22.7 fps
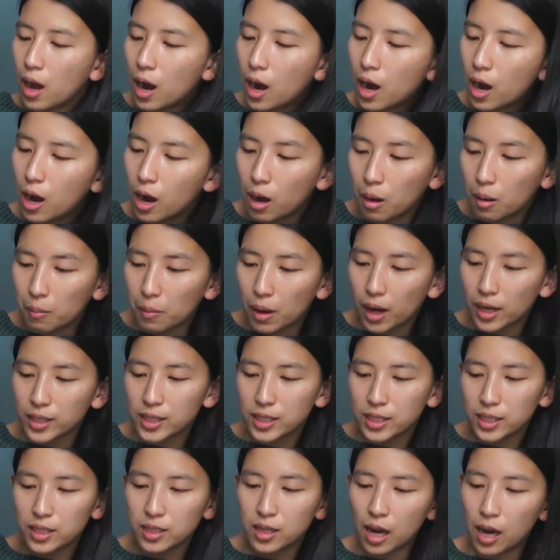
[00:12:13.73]
I
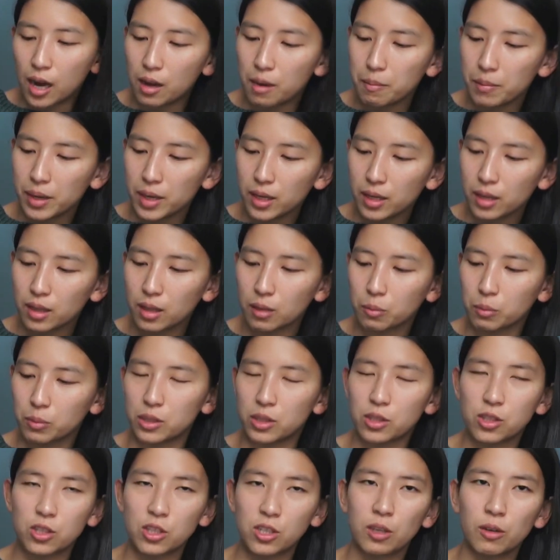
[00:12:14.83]
did not make the
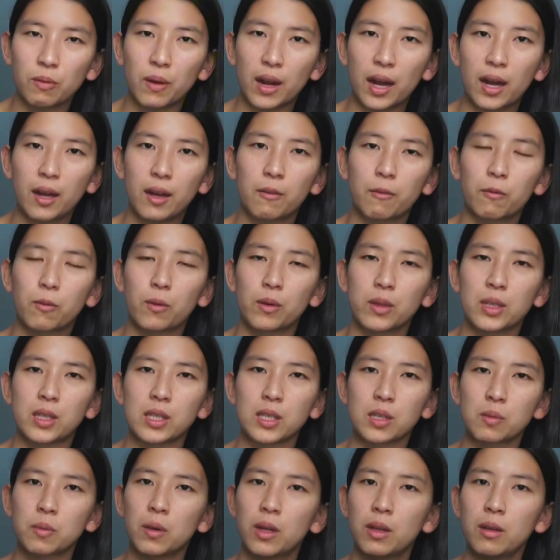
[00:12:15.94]
windchief hat for
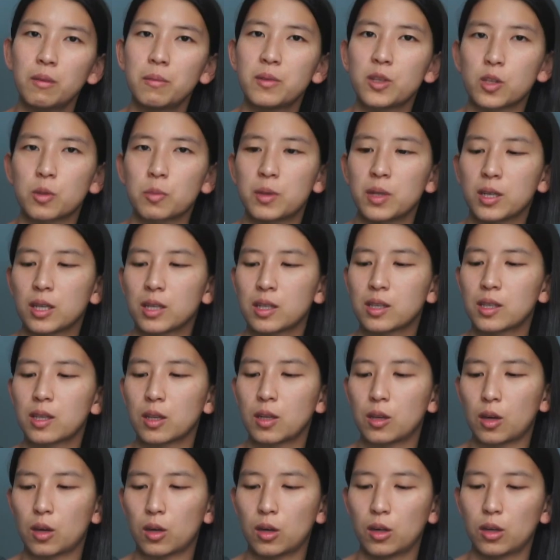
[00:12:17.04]
this one just because the
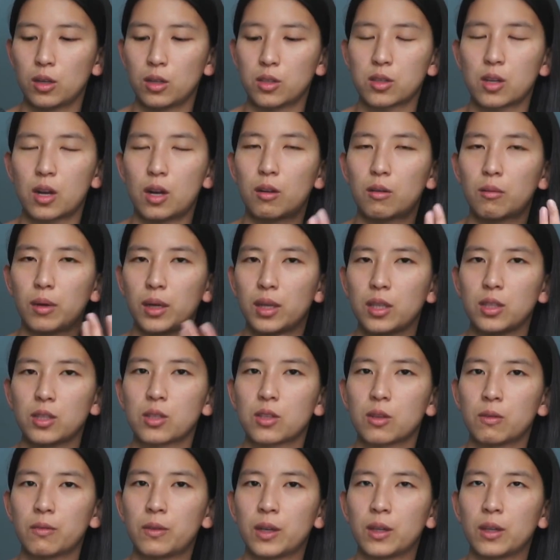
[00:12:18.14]
yarn is already
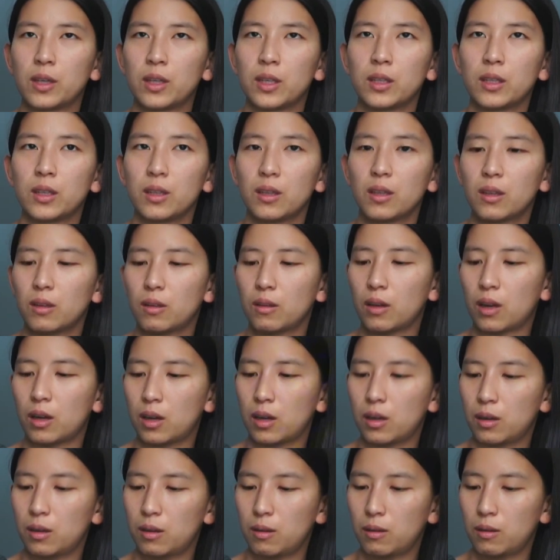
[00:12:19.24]
so very
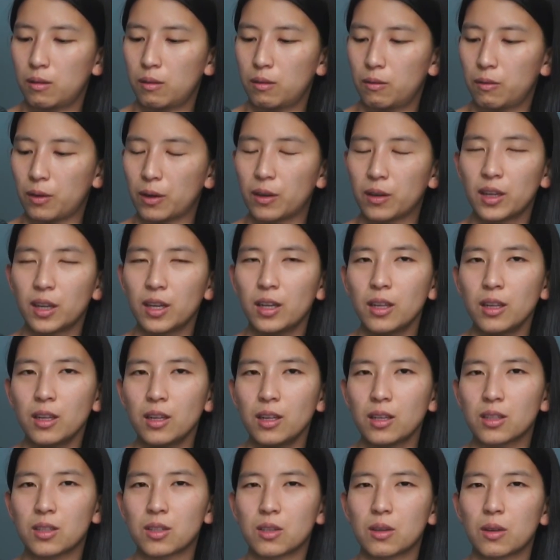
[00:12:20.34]
variegated,
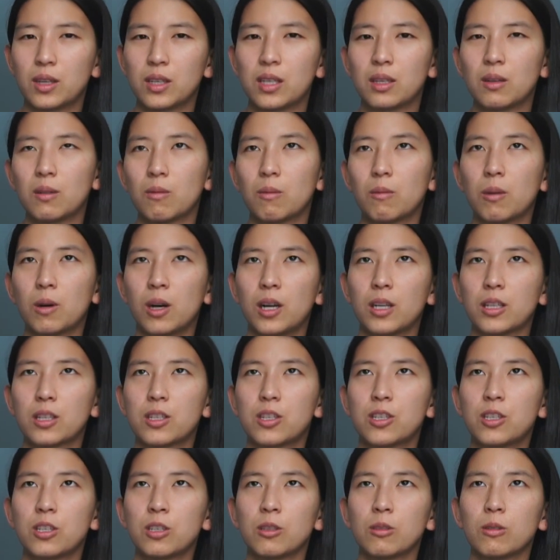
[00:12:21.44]
and so I didn't want
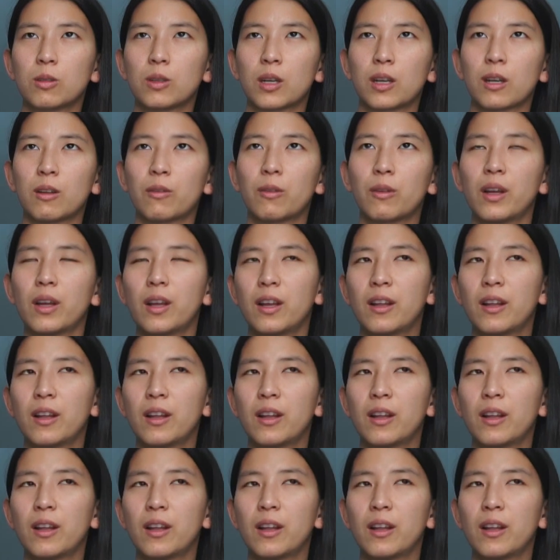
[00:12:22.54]
to kind of